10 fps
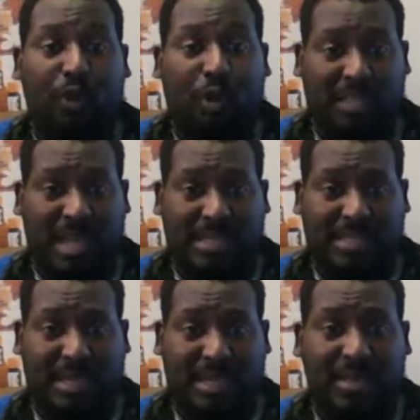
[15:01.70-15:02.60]
those
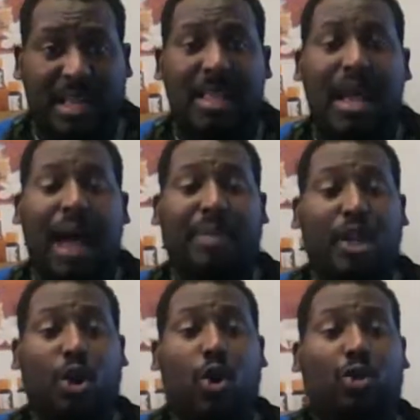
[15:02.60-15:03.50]
nonsense. I'm going
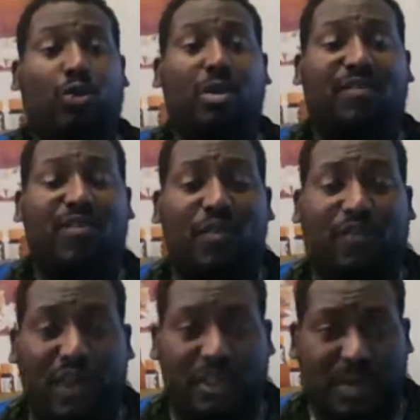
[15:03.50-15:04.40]
to go through the food
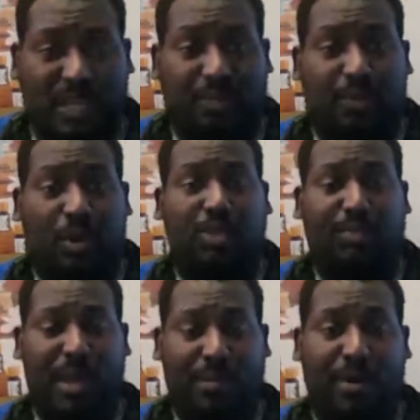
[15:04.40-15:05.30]
first because most
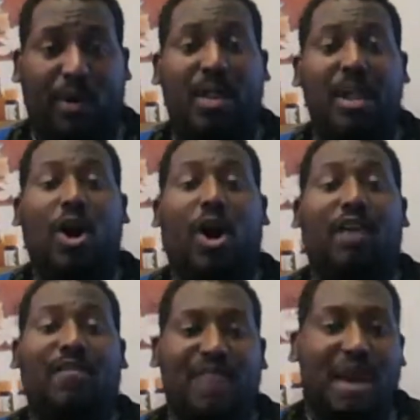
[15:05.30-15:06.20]
people
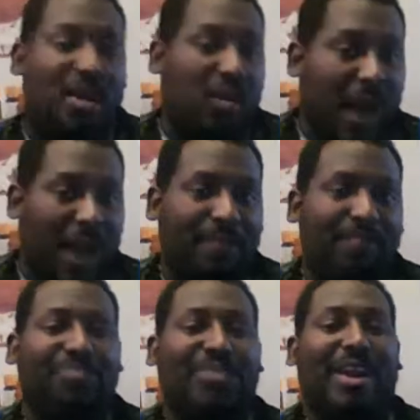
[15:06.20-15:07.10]
are very what?
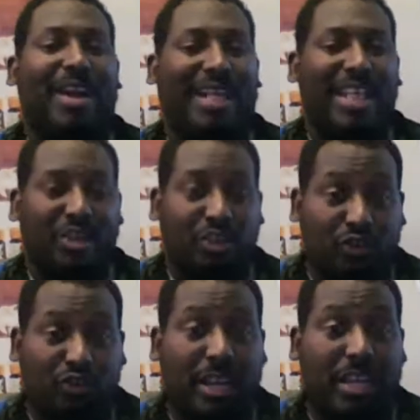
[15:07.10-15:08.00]

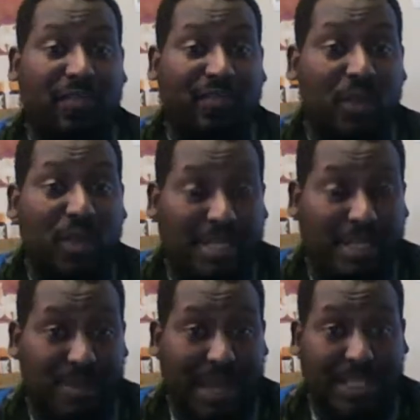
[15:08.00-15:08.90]
Usually the food is the
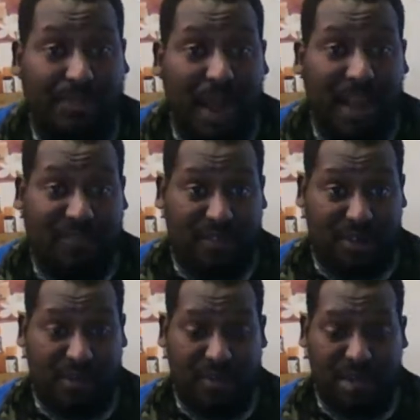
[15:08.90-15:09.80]
biggest part for
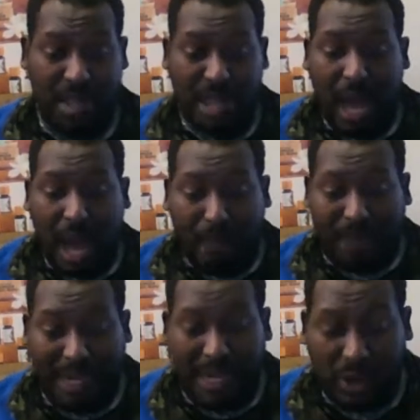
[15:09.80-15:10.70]
you. En
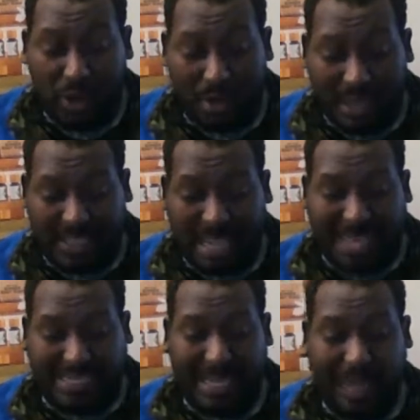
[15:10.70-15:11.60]
pile nan nou manger,
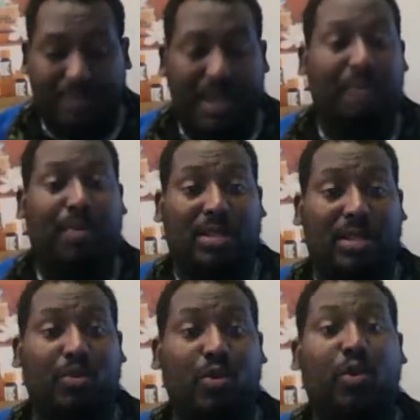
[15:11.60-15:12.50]
c'est li pi important
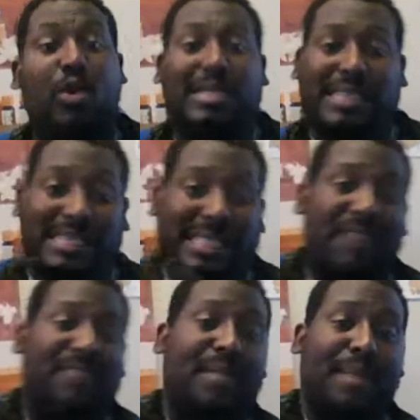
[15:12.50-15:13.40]
pour nous. C'est ça
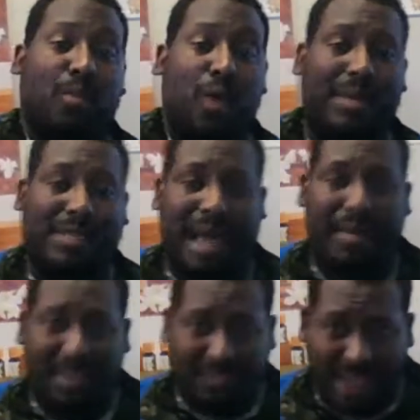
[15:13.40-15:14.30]
fait m'a commencer à
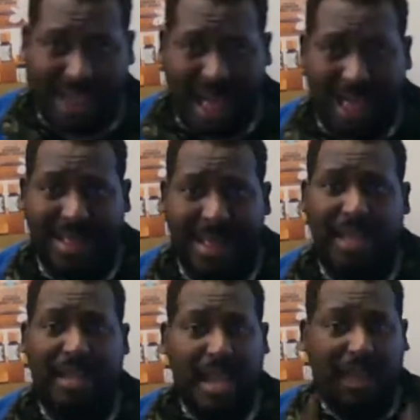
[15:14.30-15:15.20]
manger.
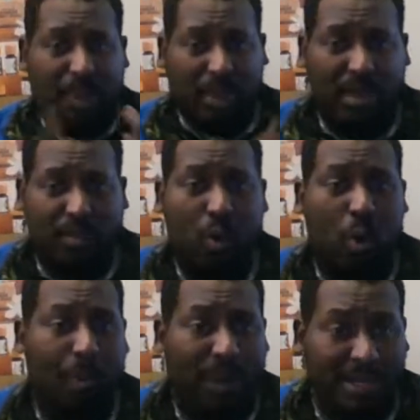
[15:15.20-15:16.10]
L'important pour
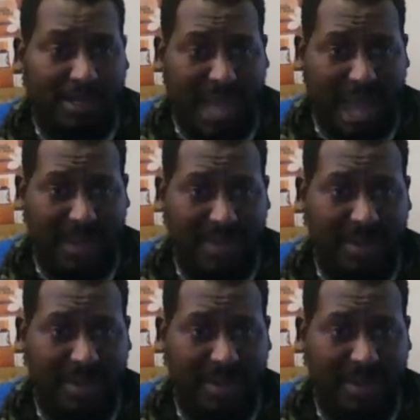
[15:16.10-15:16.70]
comprendre ça.